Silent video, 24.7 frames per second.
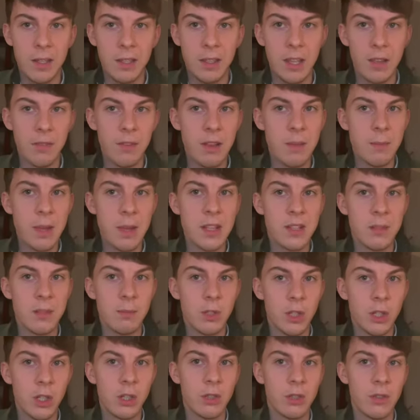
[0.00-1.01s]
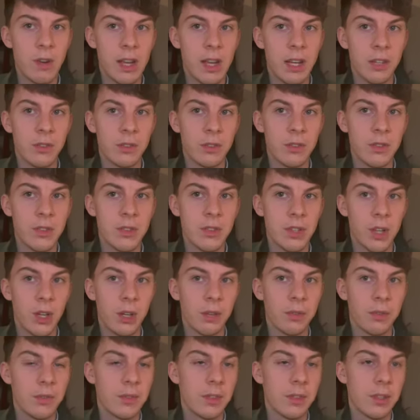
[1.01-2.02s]
Definitely made some good ground on
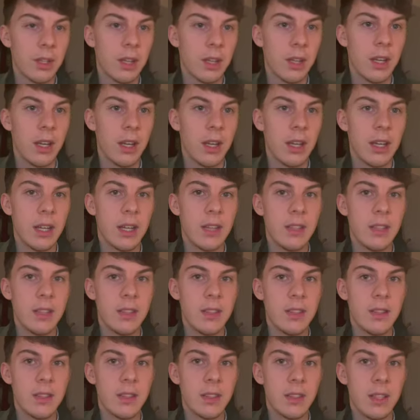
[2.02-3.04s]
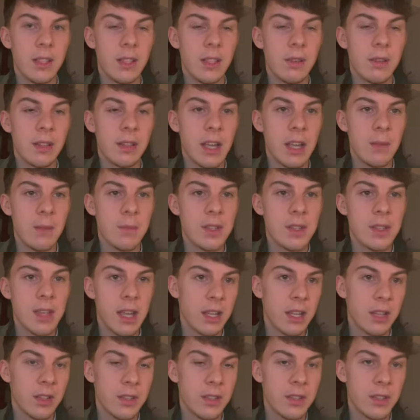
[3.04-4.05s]
soft and came
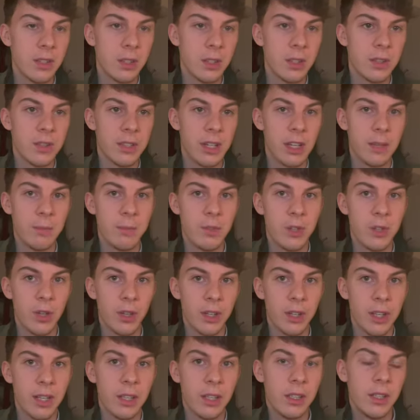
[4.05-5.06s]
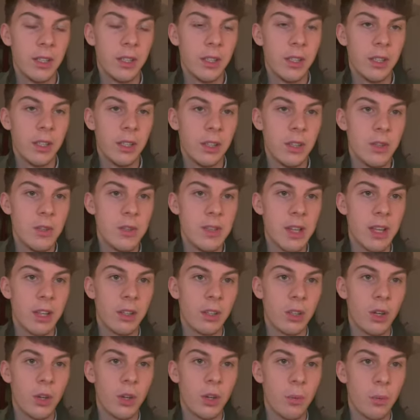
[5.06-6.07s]
second to Good Time Johnny, who's
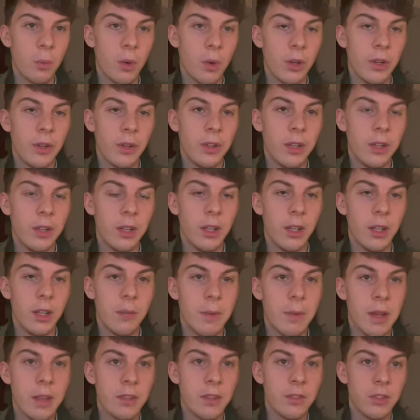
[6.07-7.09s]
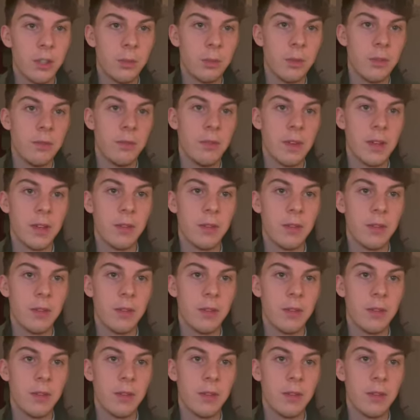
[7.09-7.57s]
then gone and won at the Dublin